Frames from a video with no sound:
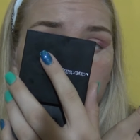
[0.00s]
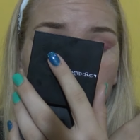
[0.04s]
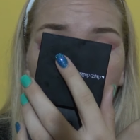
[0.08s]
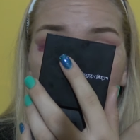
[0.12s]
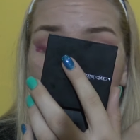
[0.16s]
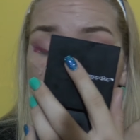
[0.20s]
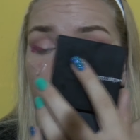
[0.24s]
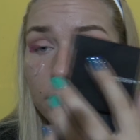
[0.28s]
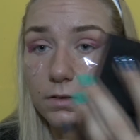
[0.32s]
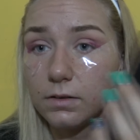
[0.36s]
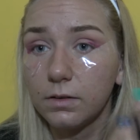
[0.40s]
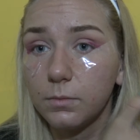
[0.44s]

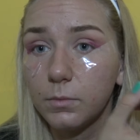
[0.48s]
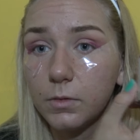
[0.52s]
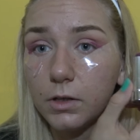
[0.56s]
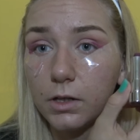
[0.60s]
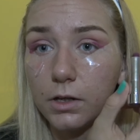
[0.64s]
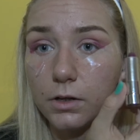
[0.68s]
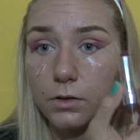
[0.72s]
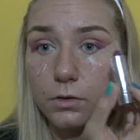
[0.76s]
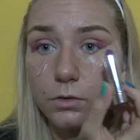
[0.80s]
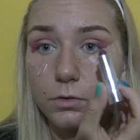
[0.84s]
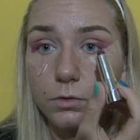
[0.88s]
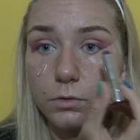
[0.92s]
line
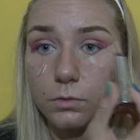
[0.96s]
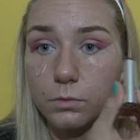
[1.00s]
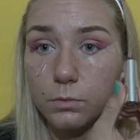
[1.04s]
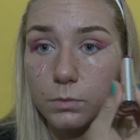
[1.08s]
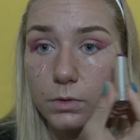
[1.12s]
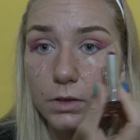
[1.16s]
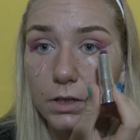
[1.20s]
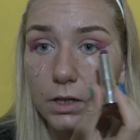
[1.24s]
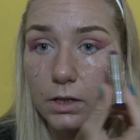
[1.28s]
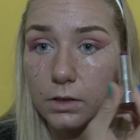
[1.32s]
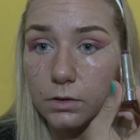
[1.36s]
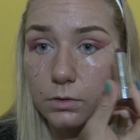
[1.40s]
similar to
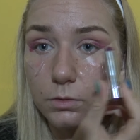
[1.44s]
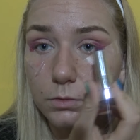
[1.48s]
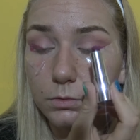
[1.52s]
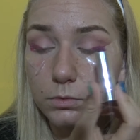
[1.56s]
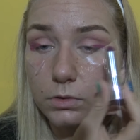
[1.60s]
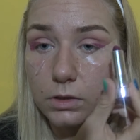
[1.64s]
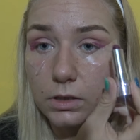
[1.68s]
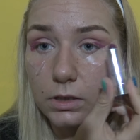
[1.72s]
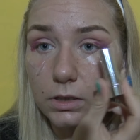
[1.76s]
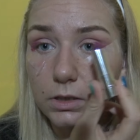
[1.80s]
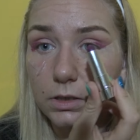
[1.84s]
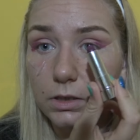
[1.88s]
when I do
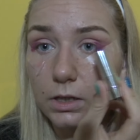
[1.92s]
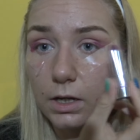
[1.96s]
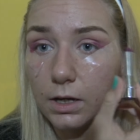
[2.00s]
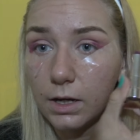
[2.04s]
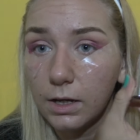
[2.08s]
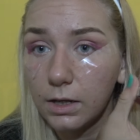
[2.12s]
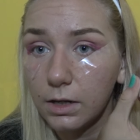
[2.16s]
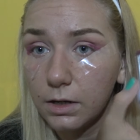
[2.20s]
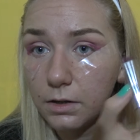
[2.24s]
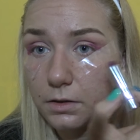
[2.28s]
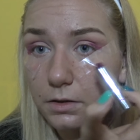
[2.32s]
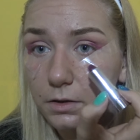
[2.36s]
the
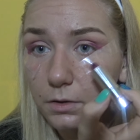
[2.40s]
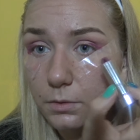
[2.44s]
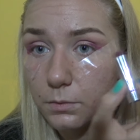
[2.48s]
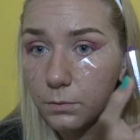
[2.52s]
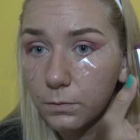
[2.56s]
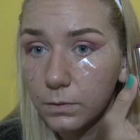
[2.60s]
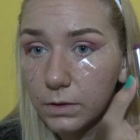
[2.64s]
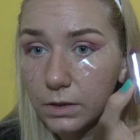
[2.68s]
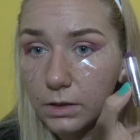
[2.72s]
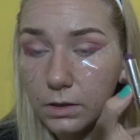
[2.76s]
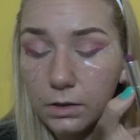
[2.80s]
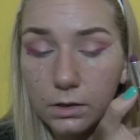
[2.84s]
eyeliner
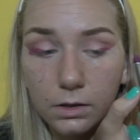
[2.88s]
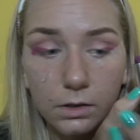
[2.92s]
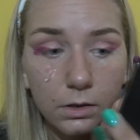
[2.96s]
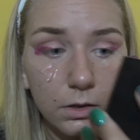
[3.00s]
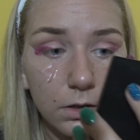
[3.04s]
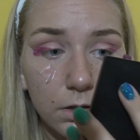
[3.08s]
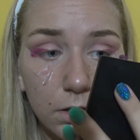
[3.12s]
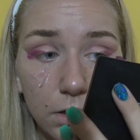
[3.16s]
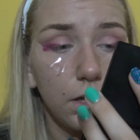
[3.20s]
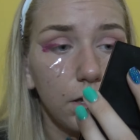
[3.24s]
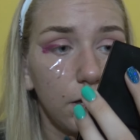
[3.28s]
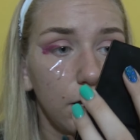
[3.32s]
wing,
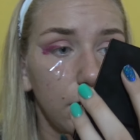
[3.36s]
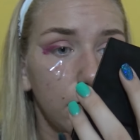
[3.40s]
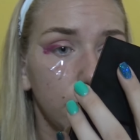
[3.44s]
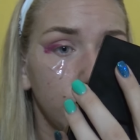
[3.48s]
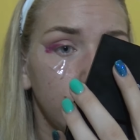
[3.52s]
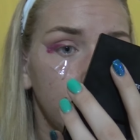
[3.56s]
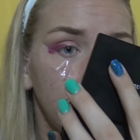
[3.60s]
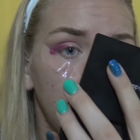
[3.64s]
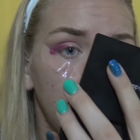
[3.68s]
and when